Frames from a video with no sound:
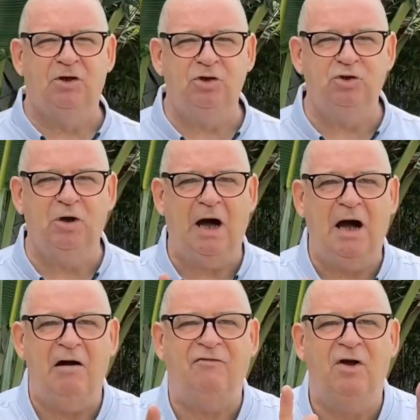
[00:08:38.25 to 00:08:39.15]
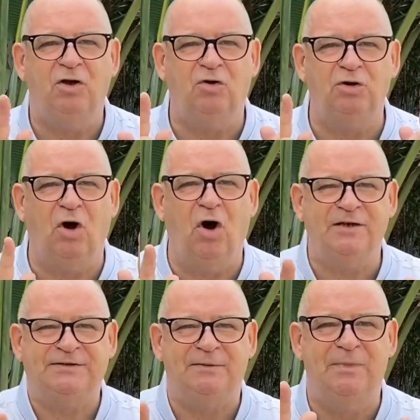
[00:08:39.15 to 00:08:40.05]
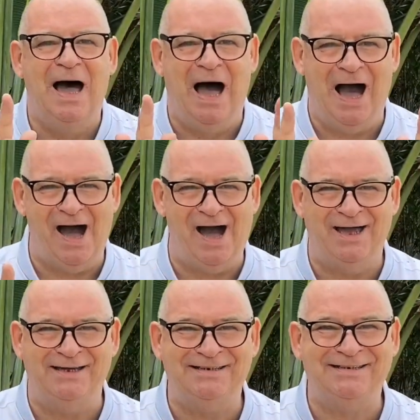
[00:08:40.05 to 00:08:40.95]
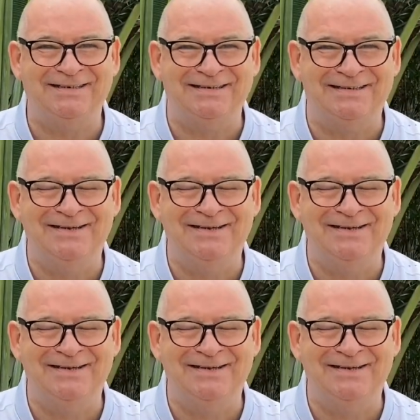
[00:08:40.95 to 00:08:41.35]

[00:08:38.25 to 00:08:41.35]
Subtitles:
you have got awesome eyes.